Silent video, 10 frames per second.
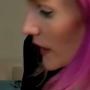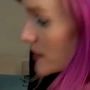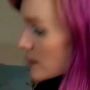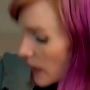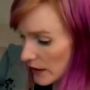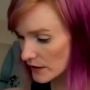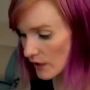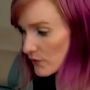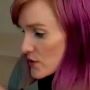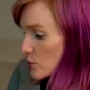It's not
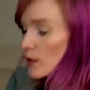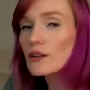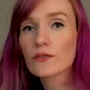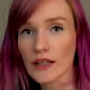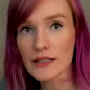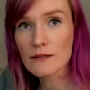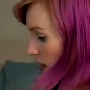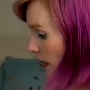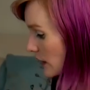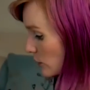enough square feet.
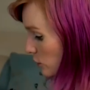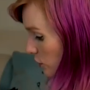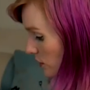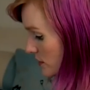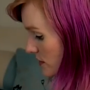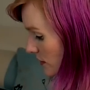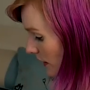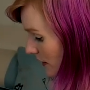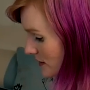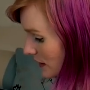It looks
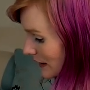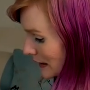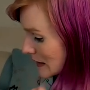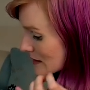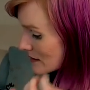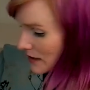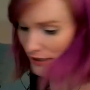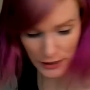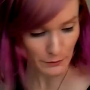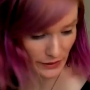like it's
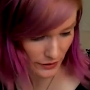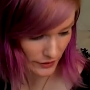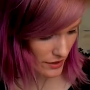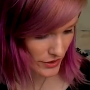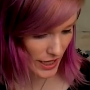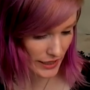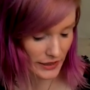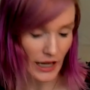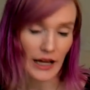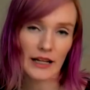slightly bigger than
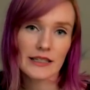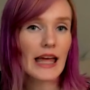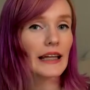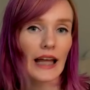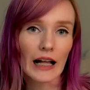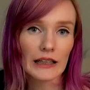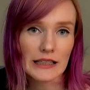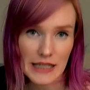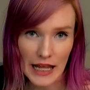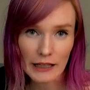a 10-gallon
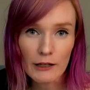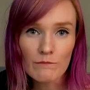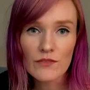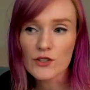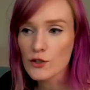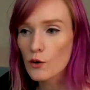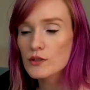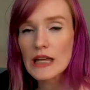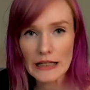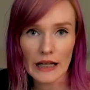tank. So
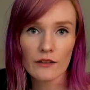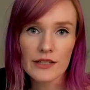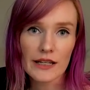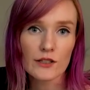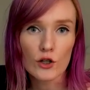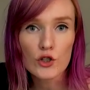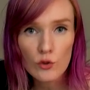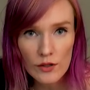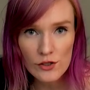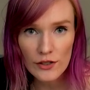10-gallon tanks are
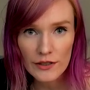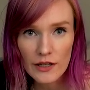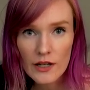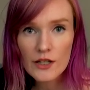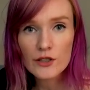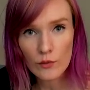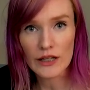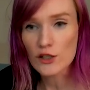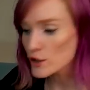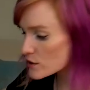200 square
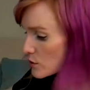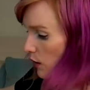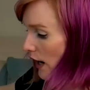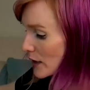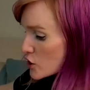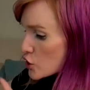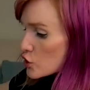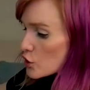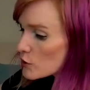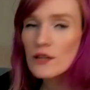inches. So I
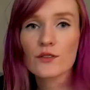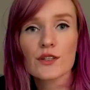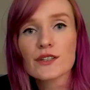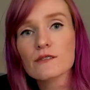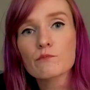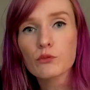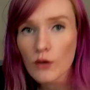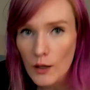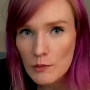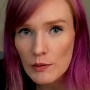assume this is
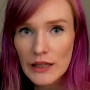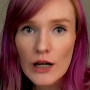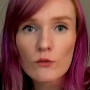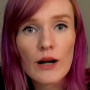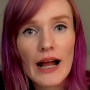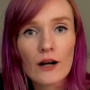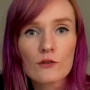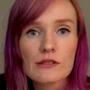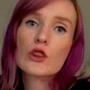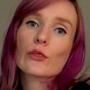probably
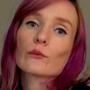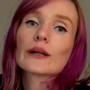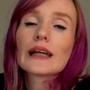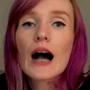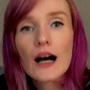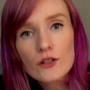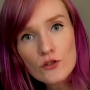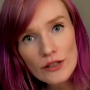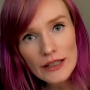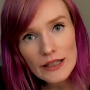around 300